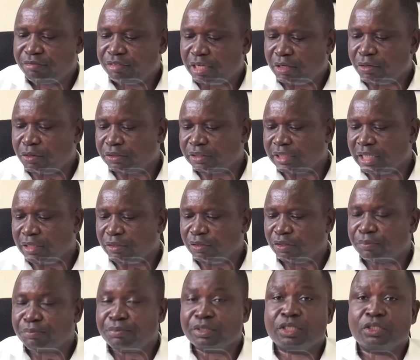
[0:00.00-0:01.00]
Vehicles are
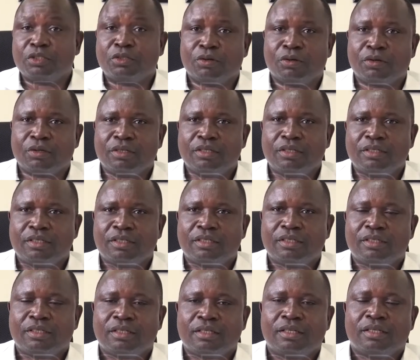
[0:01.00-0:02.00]
not being towed.
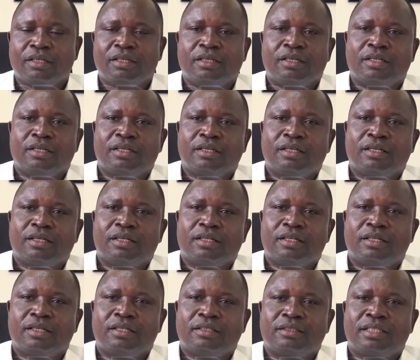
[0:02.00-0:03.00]

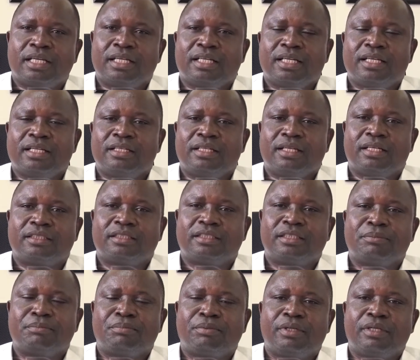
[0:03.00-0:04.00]
Sergeant has
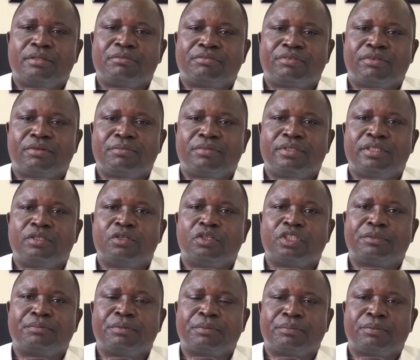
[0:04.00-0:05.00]
simply informed
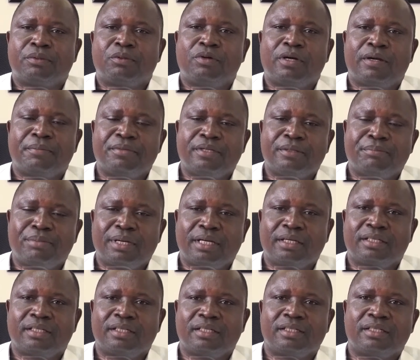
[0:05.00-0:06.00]
those people who have been
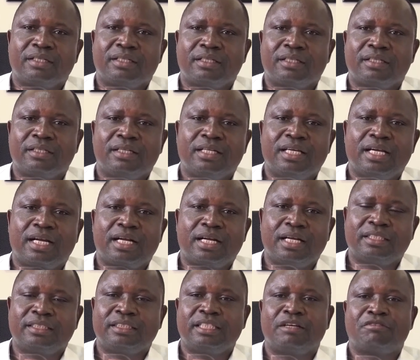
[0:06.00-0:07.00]
parking their
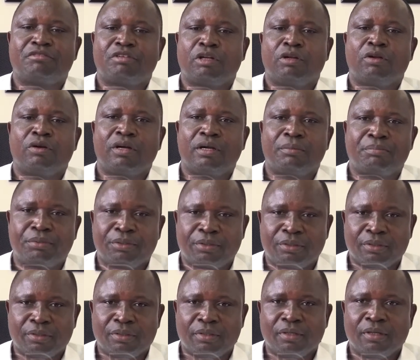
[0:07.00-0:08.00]
cars here for a longer
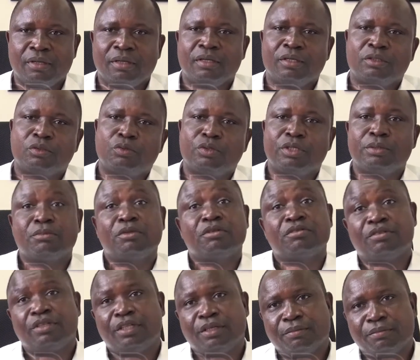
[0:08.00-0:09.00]
period to
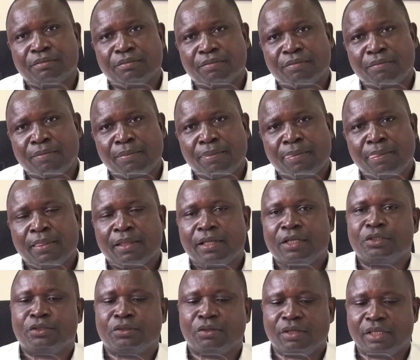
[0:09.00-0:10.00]
remove them.
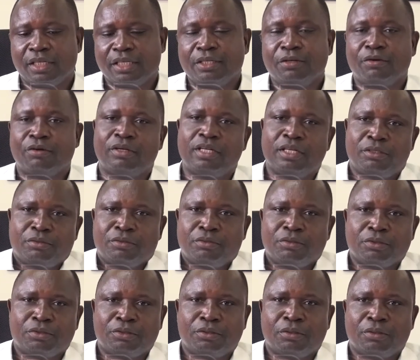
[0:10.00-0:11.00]
It is only in order to
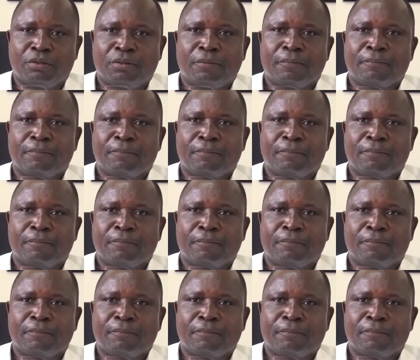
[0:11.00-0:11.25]
do so.